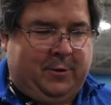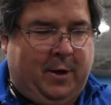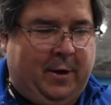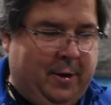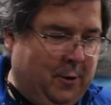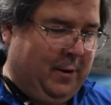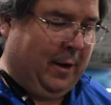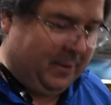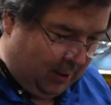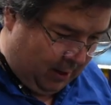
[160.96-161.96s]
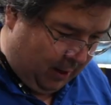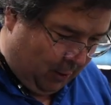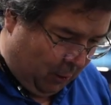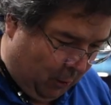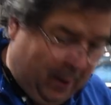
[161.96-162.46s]
trout, and you look at,
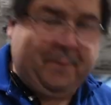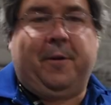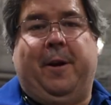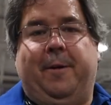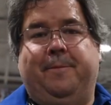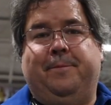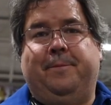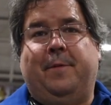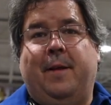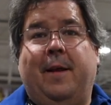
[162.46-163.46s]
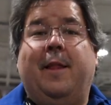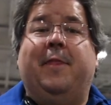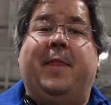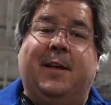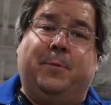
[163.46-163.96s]
oh, I'm flooded.
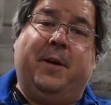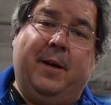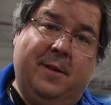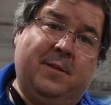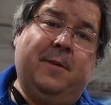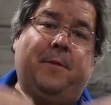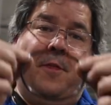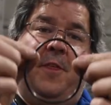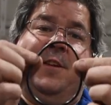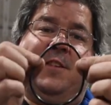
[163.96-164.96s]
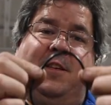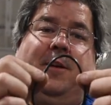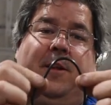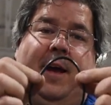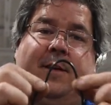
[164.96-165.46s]
That's because this
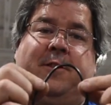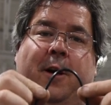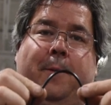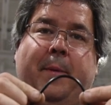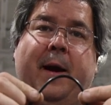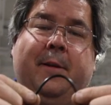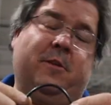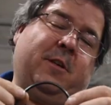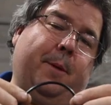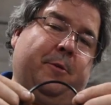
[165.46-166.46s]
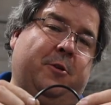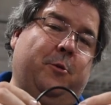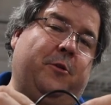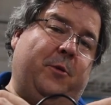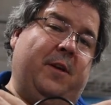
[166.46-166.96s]
seal has gone bad. There's a couple,
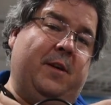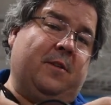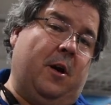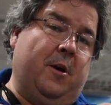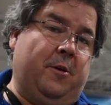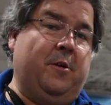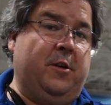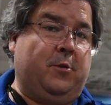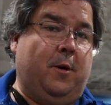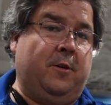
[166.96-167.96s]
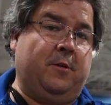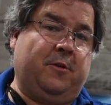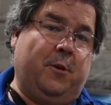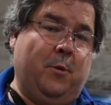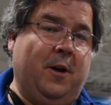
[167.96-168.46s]
2 or 3 of these on your dishwasher,
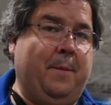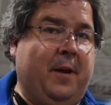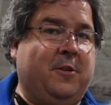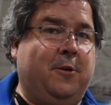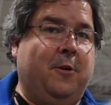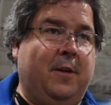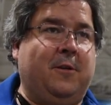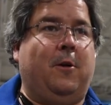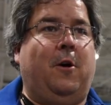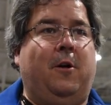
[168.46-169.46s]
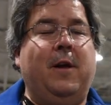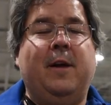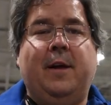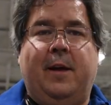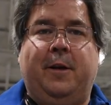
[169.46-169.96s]
so you want to make sure that they're all
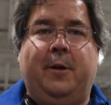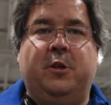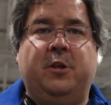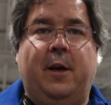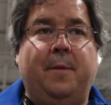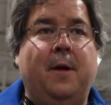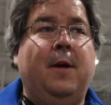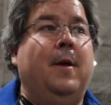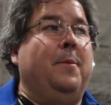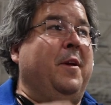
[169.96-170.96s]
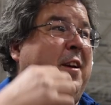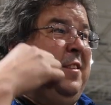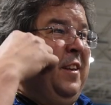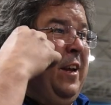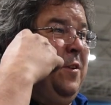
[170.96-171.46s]
in good shape,
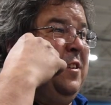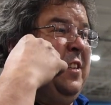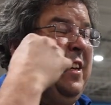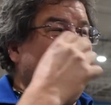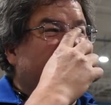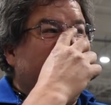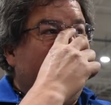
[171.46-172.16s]
because it guaranteed,